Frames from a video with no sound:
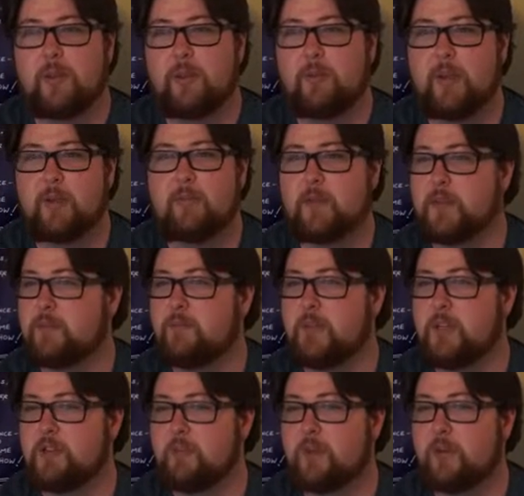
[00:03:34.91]

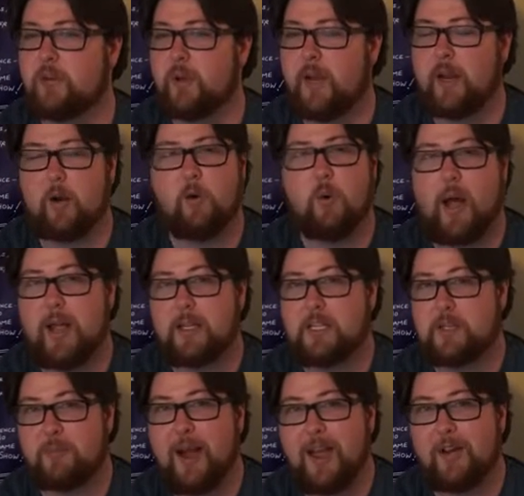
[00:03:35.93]
this little kind of quiet
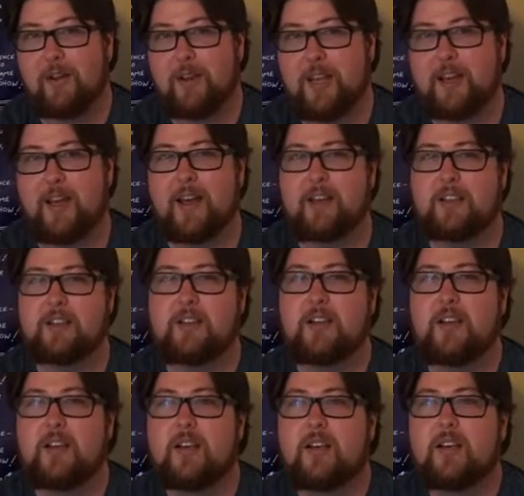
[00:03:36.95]
smile he
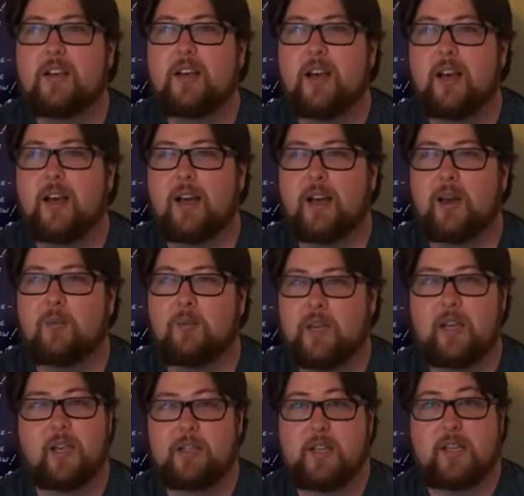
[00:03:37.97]
does.
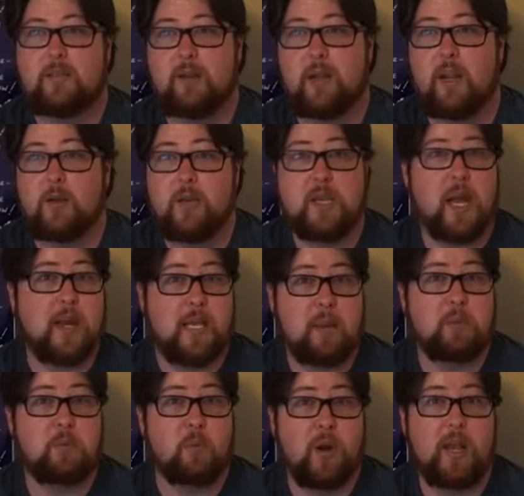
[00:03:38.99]
Because he's, he kind of
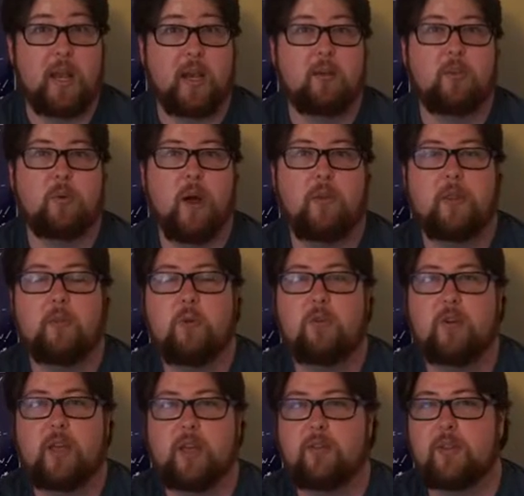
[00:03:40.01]
keeps winning throughout the
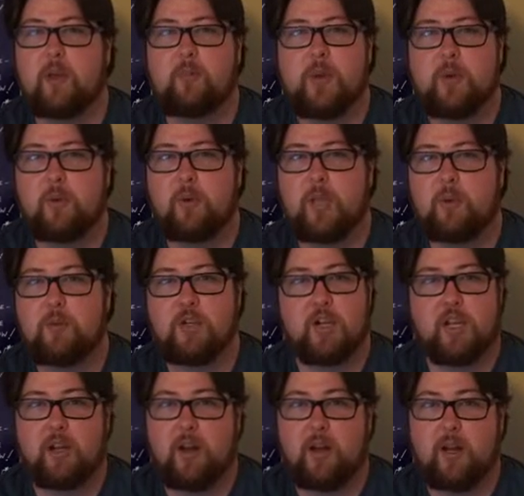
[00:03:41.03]
movie, even though people keep
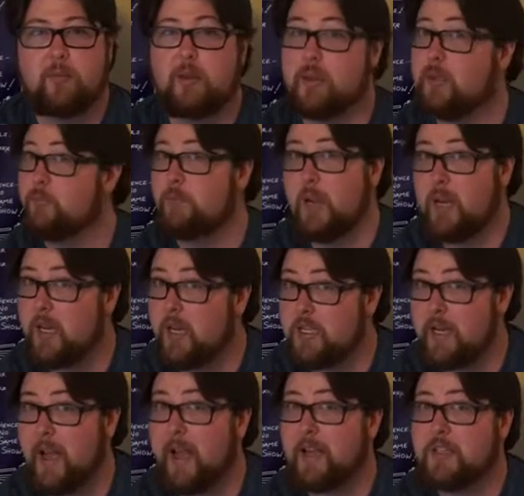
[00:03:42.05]
shitting on him and beating
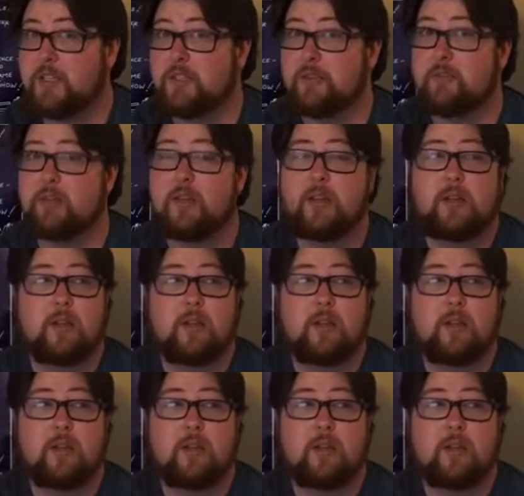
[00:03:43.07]
his ass and